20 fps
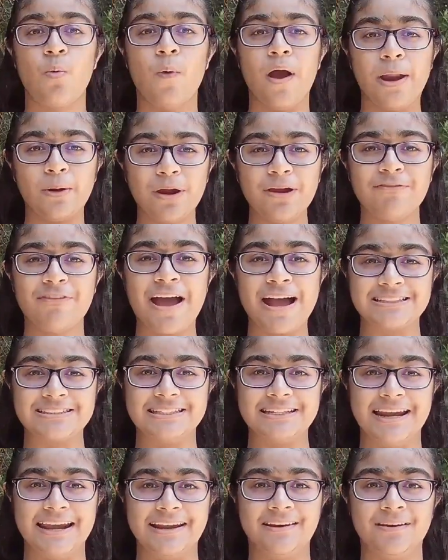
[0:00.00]
When we
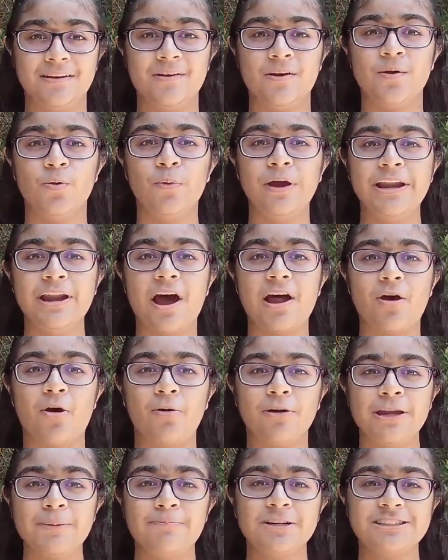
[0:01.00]
vaccinate, we not
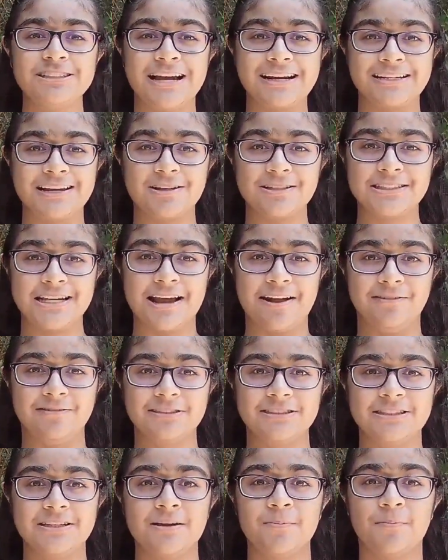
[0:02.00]
only protect
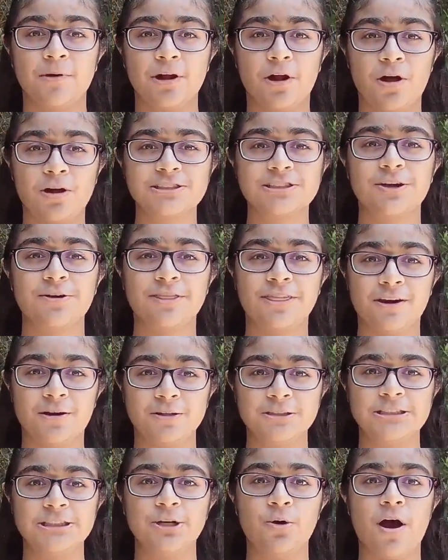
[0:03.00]
ourselves, also
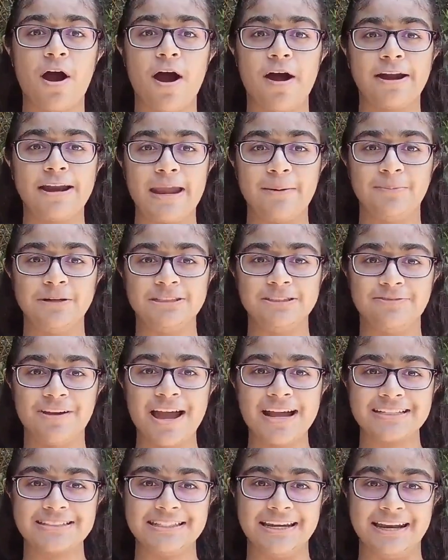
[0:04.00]
those who are unable to
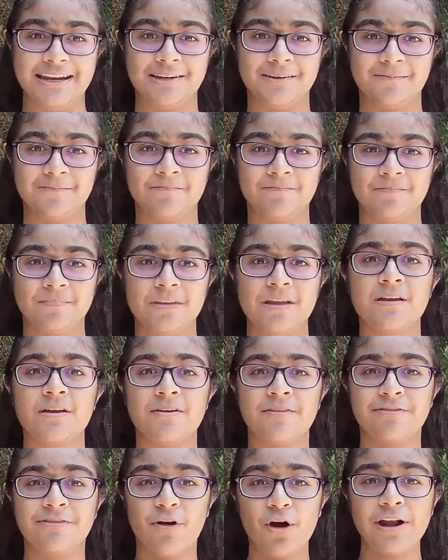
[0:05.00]
vaccinate.
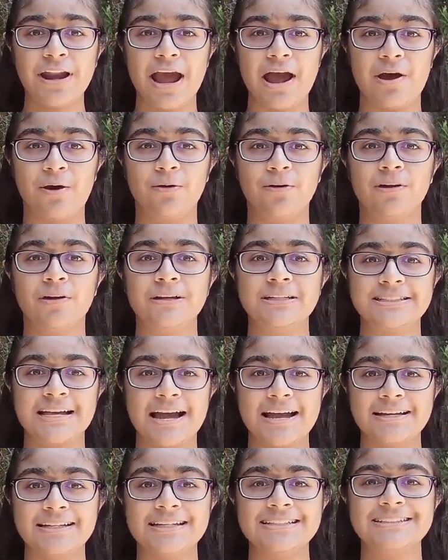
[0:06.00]
For now,
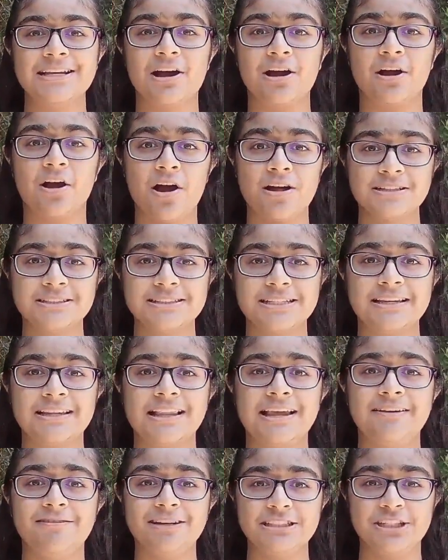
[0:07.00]
scientists are
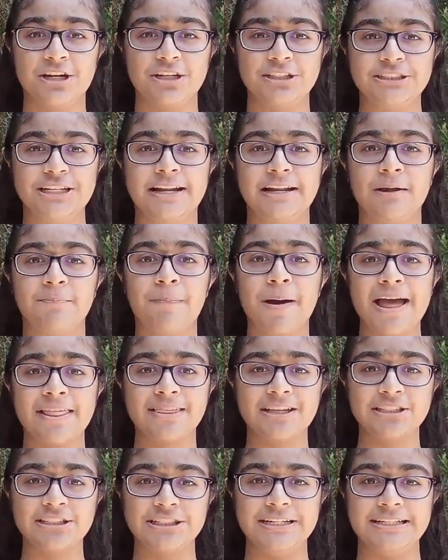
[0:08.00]
constantly researching the
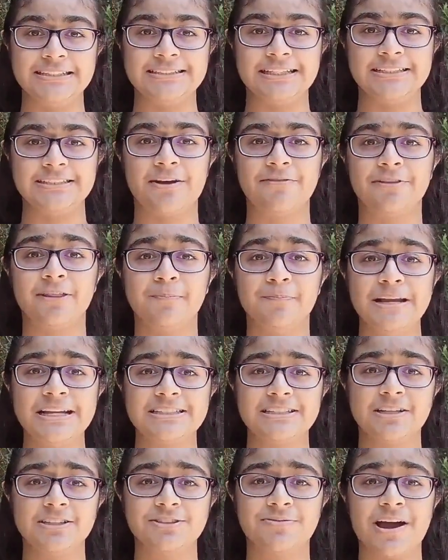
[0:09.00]
pathogenesis of the
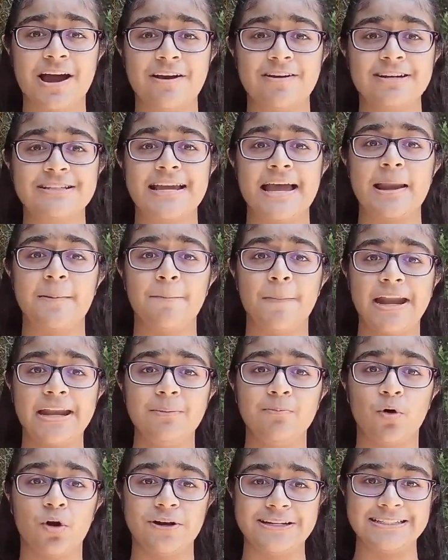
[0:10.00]
measles virus and
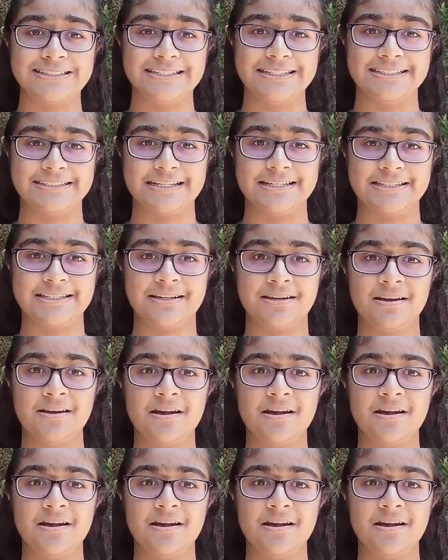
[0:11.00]
many more diseases,